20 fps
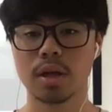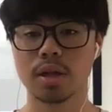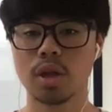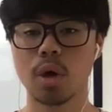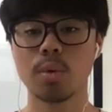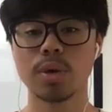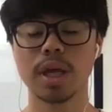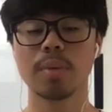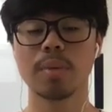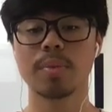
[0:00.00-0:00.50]

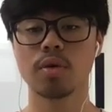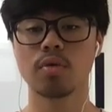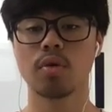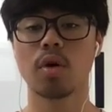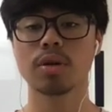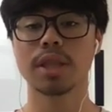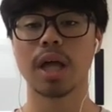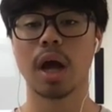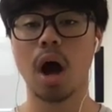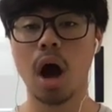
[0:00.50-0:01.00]
Don't get me
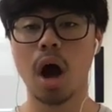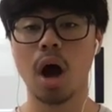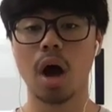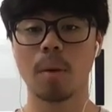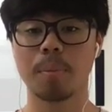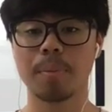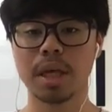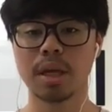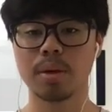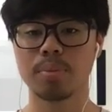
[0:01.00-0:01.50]
wrong, there are
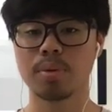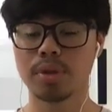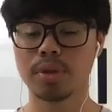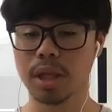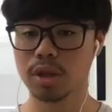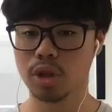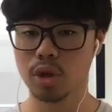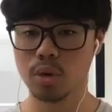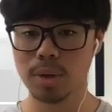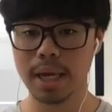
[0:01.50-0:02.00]
people
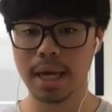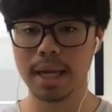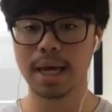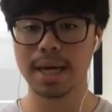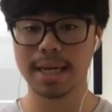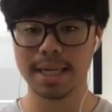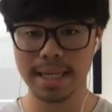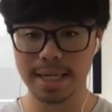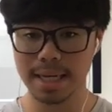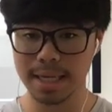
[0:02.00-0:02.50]
that do get
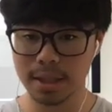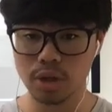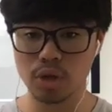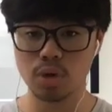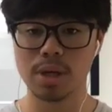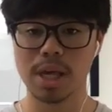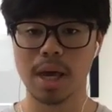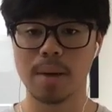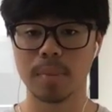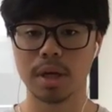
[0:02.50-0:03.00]
lucky and they
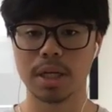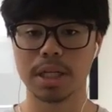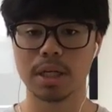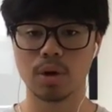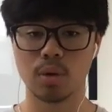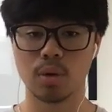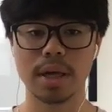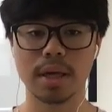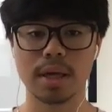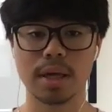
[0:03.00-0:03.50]
do get money
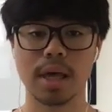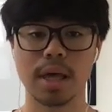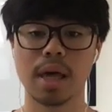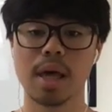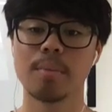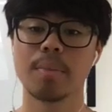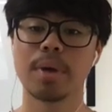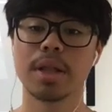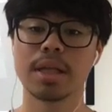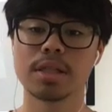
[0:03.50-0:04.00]
quick,
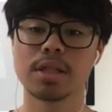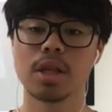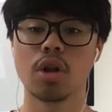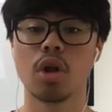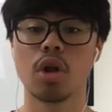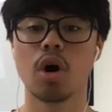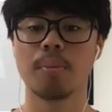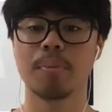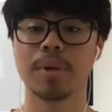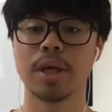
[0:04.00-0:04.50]
but there's a
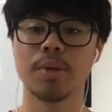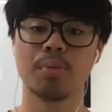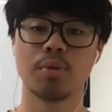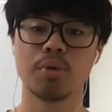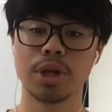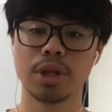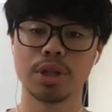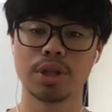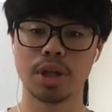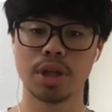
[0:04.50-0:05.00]
lot of people
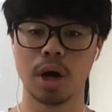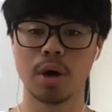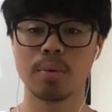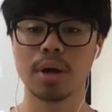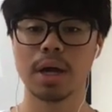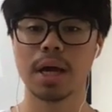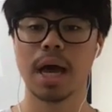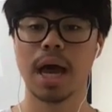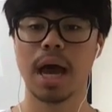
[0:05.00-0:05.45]
that don't.